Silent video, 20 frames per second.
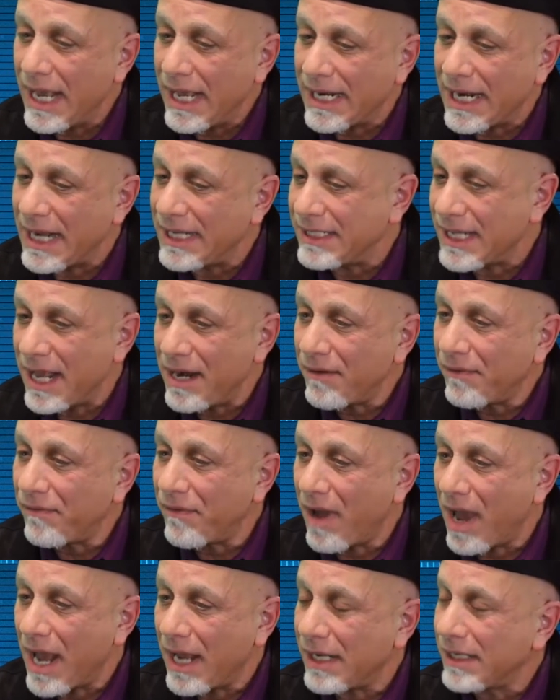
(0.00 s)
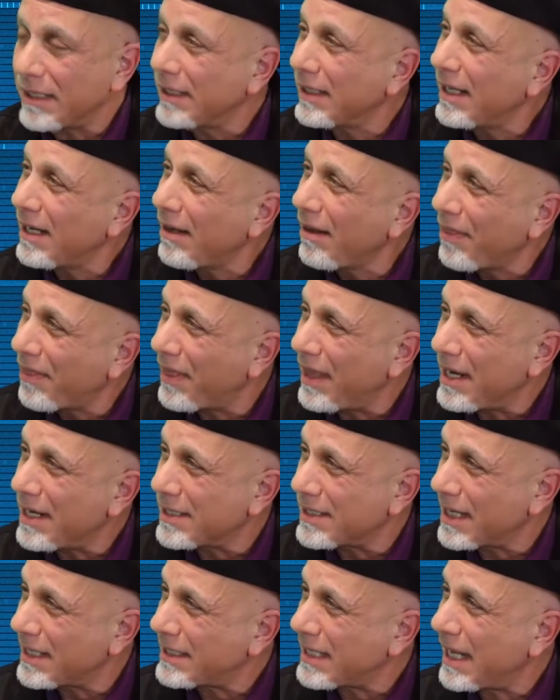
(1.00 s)
and identifying little
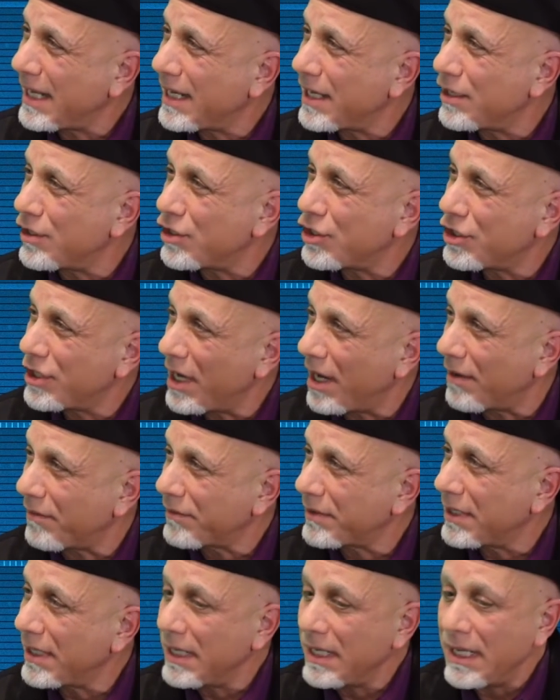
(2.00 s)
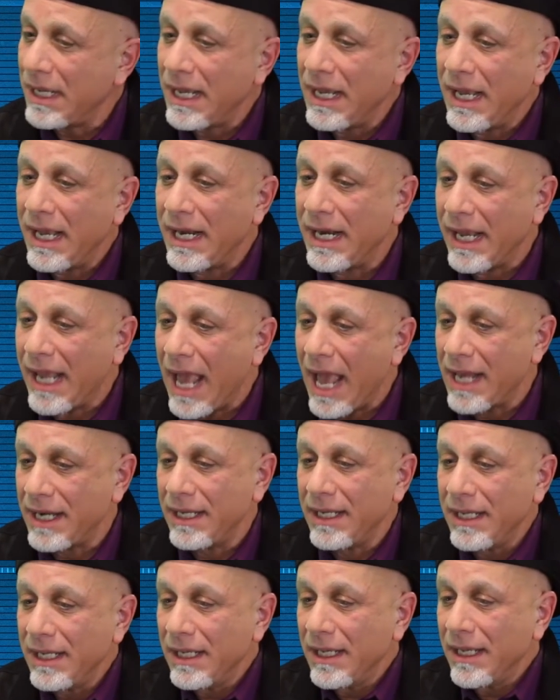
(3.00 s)
things that they can shift. And again,